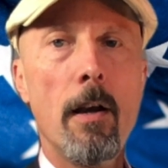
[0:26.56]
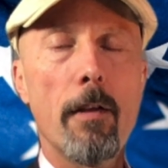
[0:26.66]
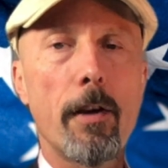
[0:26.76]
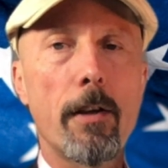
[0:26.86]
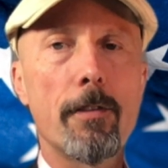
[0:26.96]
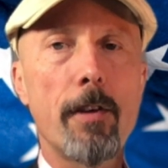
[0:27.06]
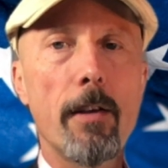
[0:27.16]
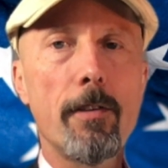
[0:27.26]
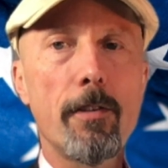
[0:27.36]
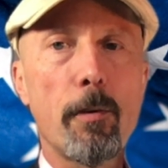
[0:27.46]
The
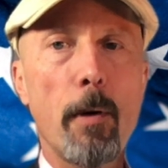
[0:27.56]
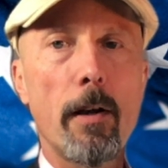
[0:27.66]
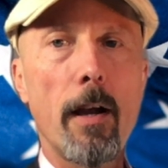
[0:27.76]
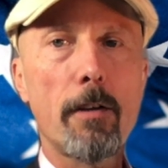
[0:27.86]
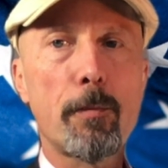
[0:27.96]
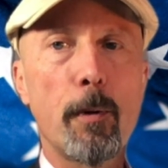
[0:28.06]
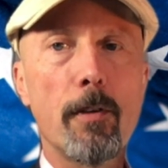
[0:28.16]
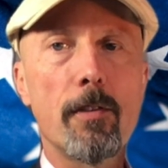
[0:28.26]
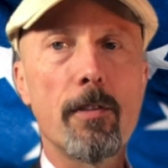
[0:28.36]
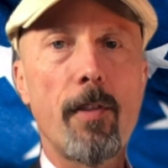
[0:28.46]
consensus among
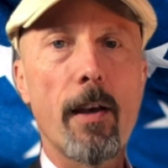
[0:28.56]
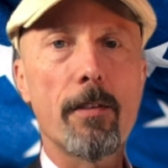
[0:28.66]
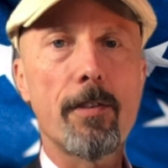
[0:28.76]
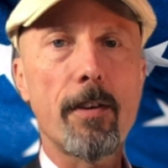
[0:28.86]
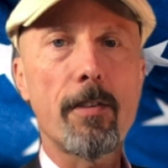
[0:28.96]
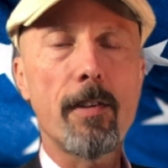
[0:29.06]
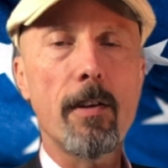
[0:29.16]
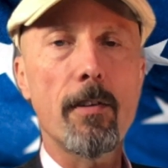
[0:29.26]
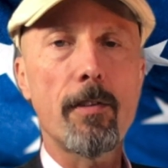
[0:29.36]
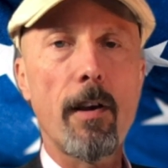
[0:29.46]
experts is that 60
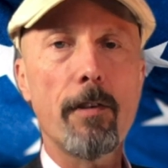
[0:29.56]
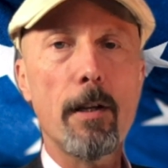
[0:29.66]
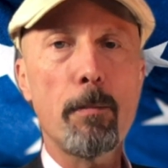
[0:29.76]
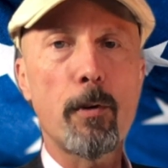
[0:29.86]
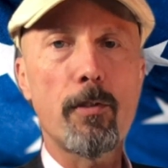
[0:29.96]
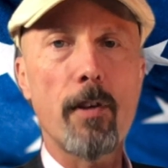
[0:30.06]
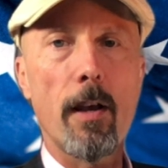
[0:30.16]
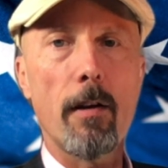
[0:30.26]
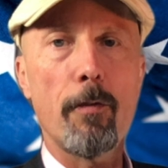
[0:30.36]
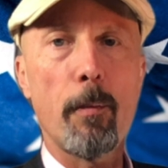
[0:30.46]
to
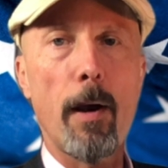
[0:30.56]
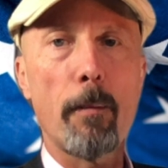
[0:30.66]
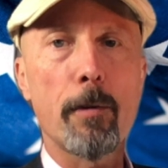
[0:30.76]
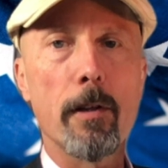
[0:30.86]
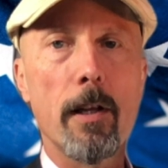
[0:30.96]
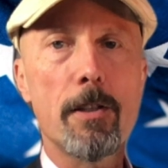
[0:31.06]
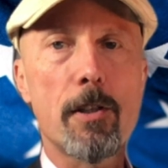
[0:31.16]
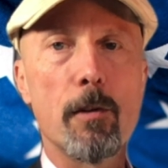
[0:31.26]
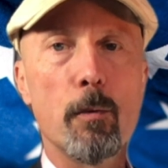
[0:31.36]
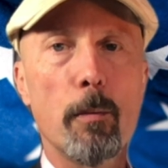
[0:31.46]
70% of the
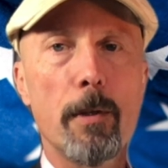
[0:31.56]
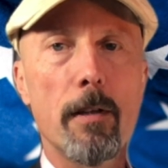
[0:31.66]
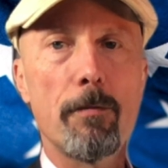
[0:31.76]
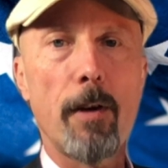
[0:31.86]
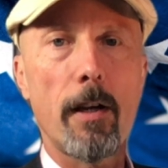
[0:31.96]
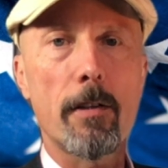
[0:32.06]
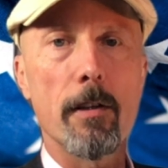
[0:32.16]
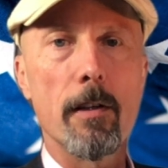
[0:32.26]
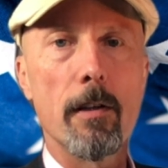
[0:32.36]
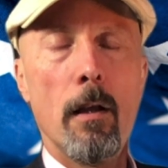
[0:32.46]
population will be
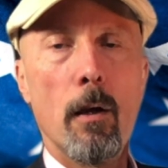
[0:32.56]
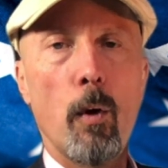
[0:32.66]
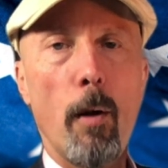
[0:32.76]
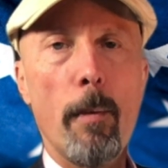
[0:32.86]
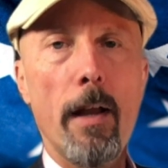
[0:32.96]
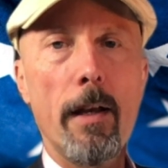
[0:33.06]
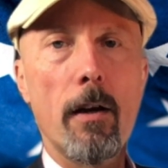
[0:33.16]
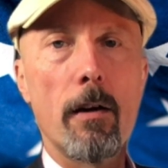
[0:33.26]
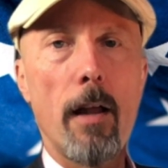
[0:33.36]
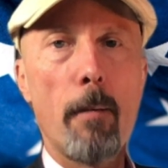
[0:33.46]
infected. While many
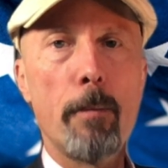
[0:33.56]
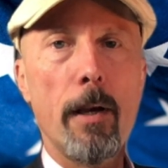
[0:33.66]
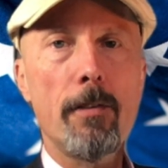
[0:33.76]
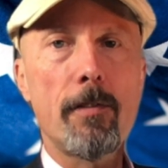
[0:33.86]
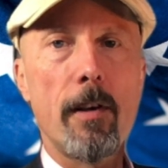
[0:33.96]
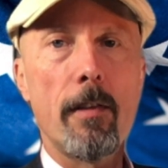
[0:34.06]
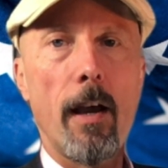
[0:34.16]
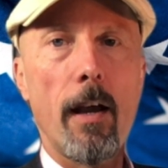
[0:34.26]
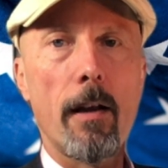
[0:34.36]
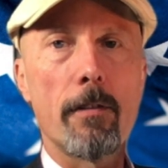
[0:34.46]
are lambasting
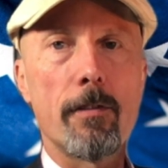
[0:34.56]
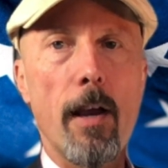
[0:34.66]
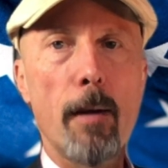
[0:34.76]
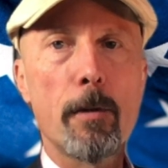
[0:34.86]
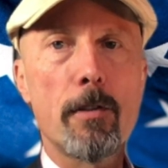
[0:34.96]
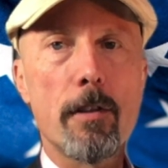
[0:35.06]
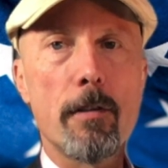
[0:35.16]
that as damaging